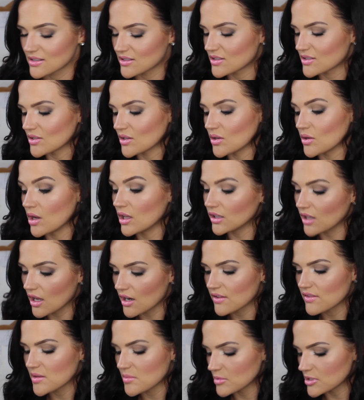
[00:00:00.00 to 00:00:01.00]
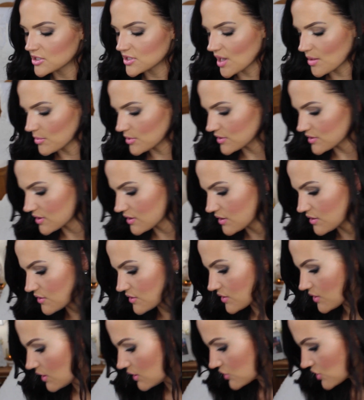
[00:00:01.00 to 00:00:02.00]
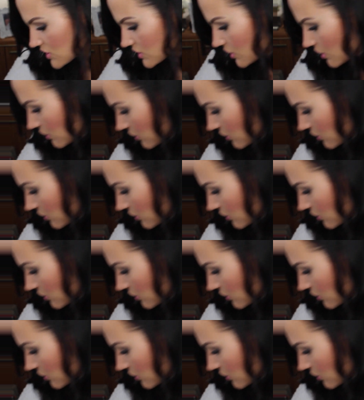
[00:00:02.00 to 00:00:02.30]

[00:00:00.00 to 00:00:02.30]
So a lot of them are doubles though, so I'll just